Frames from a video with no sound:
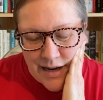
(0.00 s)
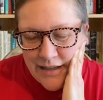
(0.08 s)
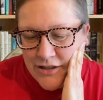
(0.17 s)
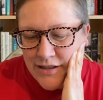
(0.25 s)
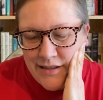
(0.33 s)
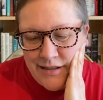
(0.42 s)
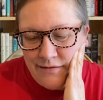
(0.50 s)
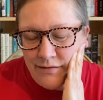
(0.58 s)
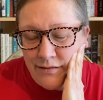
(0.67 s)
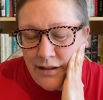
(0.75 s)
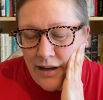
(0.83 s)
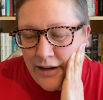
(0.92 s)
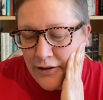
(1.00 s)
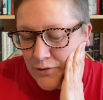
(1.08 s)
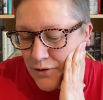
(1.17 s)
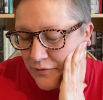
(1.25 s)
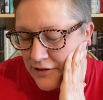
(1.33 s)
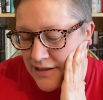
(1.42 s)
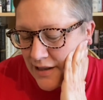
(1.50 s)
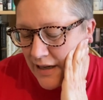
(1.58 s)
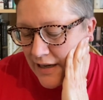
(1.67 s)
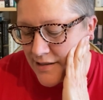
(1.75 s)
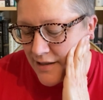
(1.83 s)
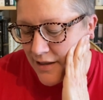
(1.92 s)
I don't know if it's
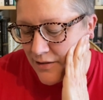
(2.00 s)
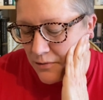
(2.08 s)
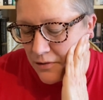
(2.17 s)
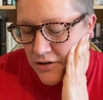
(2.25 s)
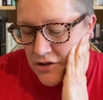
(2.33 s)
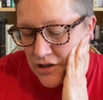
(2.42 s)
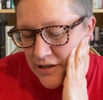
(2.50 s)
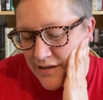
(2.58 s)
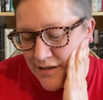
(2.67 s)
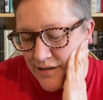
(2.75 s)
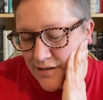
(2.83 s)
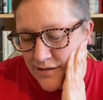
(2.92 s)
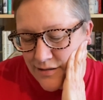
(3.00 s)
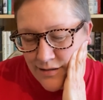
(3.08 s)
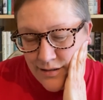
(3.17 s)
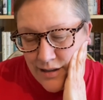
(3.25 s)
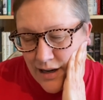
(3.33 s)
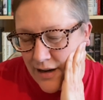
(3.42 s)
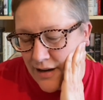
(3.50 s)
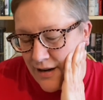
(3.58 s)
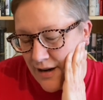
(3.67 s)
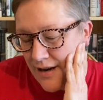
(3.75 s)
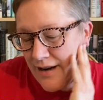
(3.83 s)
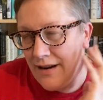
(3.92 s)
lazy or just,
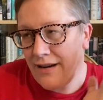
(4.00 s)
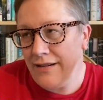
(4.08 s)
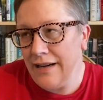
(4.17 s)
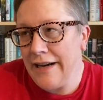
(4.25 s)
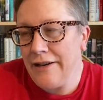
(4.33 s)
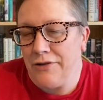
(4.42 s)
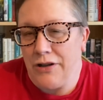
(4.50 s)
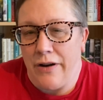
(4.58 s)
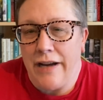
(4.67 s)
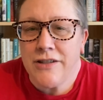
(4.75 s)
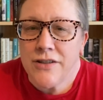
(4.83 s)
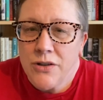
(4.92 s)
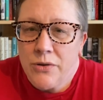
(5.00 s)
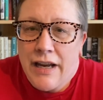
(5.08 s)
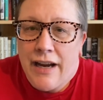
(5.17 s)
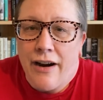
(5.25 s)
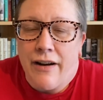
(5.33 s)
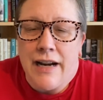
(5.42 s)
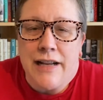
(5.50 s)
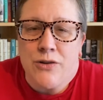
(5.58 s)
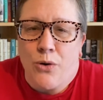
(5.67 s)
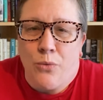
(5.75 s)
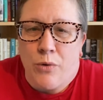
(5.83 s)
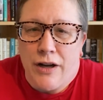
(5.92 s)
I don't know. I just don't care. And I
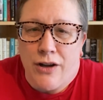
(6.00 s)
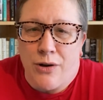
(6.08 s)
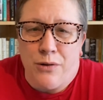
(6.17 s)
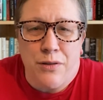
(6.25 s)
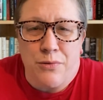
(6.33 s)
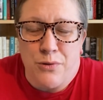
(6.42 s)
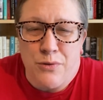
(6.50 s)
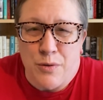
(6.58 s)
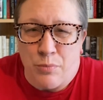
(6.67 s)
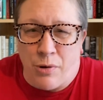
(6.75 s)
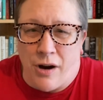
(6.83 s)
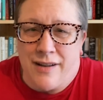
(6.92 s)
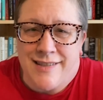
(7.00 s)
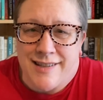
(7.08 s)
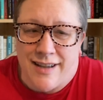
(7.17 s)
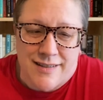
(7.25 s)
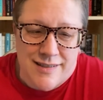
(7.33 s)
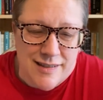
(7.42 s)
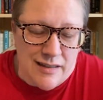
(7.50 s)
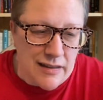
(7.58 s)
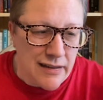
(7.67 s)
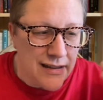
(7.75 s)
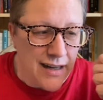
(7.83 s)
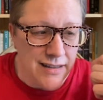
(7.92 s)
don't want to go through the process.
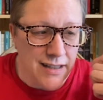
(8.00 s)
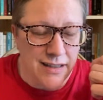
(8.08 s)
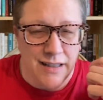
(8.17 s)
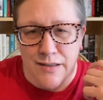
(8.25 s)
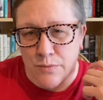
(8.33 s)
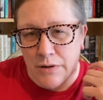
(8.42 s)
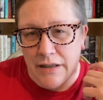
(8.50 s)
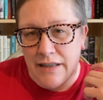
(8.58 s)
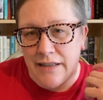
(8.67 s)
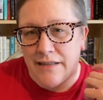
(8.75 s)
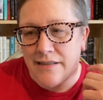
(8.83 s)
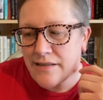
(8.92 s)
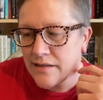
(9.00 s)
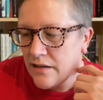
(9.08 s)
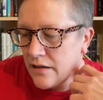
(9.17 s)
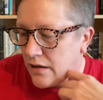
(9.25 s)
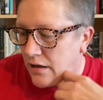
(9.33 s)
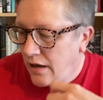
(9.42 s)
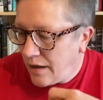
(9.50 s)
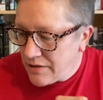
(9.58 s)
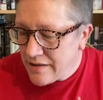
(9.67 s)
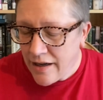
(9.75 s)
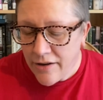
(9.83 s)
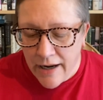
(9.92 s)
I think that's what it is. I'm
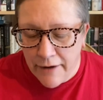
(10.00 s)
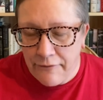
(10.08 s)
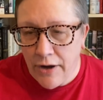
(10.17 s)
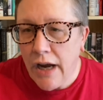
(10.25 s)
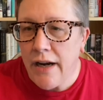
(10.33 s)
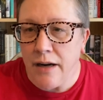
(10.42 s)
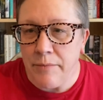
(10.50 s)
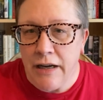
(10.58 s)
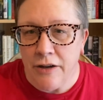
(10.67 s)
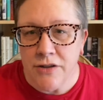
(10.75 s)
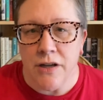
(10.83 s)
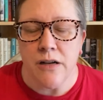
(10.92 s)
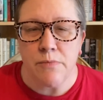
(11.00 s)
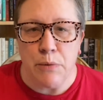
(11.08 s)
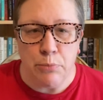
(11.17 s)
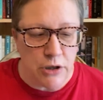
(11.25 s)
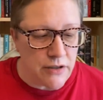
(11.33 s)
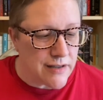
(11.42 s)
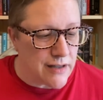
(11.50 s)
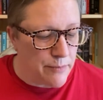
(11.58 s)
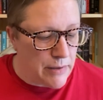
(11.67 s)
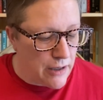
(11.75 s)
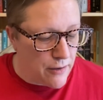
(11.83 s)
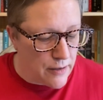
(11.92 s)
just here to have fun. I'm here to talk about books, and I'm
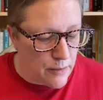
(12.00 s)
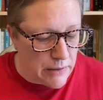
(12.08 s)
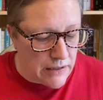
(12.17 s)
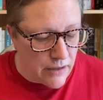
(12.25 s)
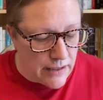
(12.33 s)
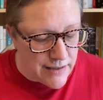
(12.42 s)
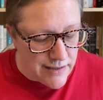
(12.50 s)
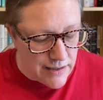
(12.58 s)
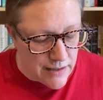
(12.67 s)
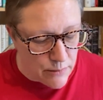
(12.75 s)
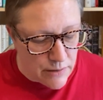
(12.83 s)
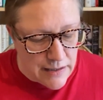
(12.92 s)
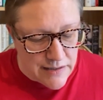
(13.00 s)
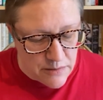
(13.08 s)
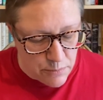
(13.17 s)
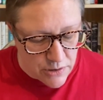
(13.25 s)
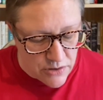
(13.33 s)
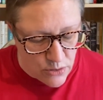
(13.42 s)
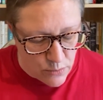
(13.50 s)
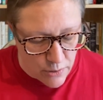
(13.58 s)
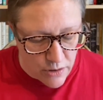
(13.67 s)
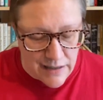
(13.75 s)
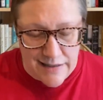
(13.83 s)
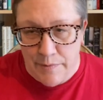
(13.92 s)
here to be lazy, the lazy
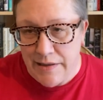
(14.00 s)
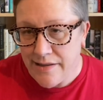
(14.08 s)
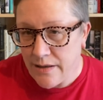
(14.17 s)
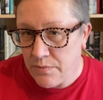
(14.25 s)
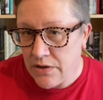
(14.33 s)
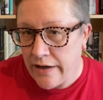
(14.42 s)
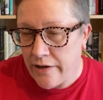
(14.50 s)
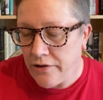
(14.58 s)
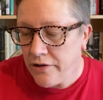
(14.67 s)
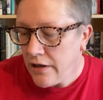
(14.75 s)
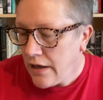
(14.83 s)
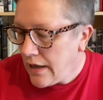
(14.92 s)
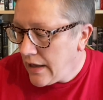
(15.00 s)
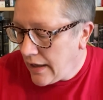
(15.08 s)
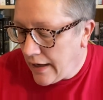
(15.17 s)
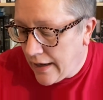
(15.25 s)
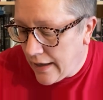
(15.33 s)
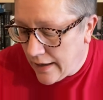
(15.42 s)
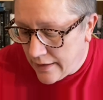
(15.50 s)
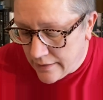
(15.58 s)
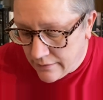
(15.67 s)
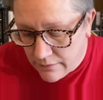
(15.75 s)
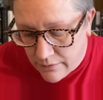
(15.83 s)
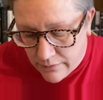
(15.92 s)
BookTuber. That's my subtitle.
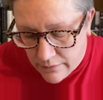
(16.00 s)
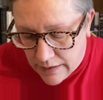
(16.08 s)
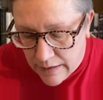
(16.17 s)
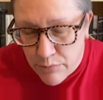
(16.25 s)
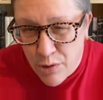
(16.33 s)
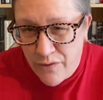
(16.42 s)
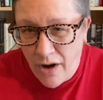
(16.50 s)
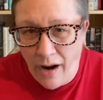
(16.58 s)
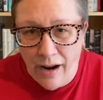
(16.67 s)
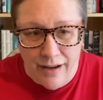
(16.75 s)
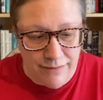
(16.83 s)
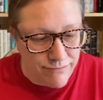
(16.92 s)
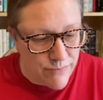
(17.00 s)
And move on.